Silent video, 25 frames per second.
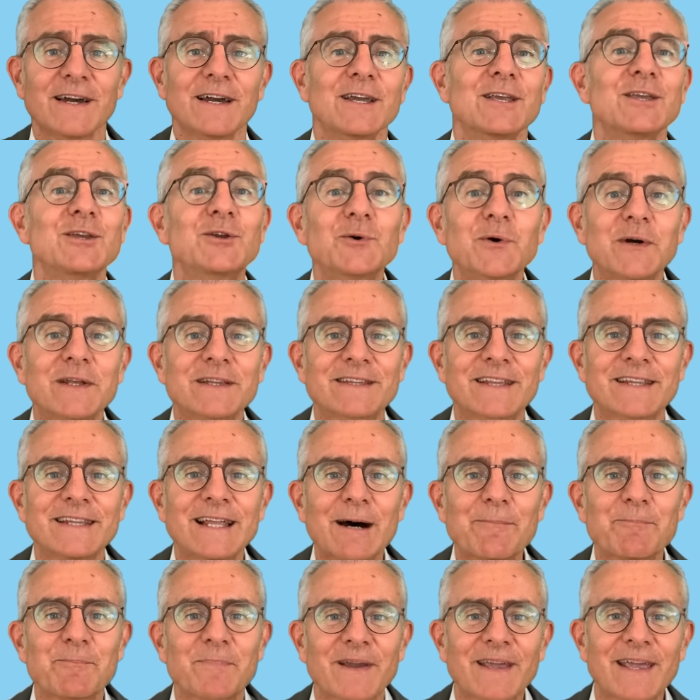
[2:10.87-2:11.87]
you ended
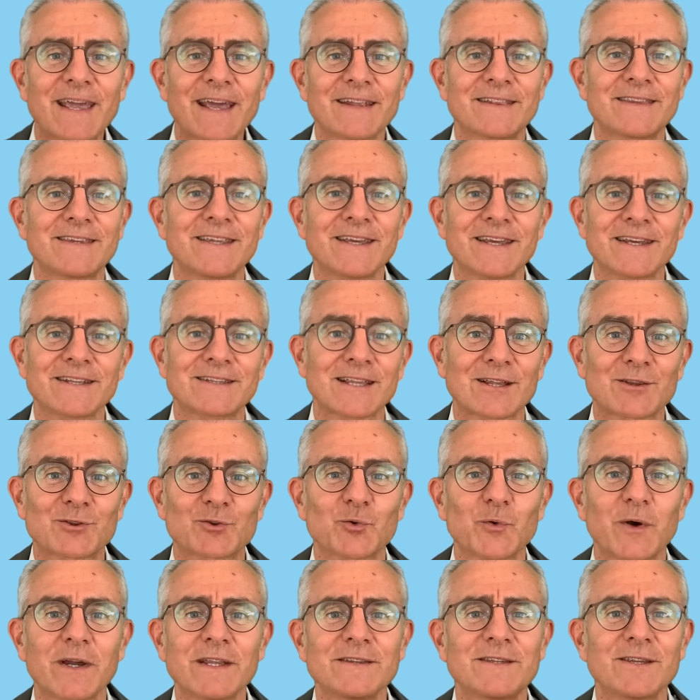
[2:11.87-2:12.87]
up getting it at
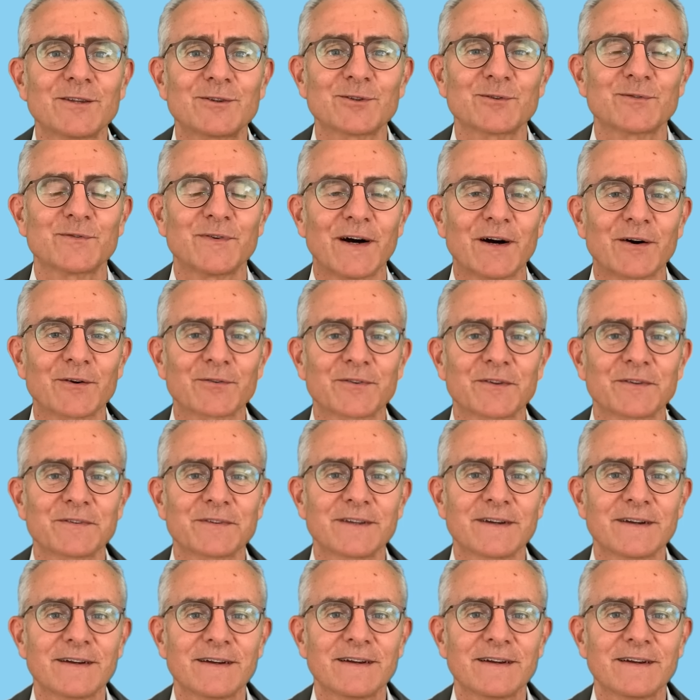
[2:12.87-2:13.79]
22,000.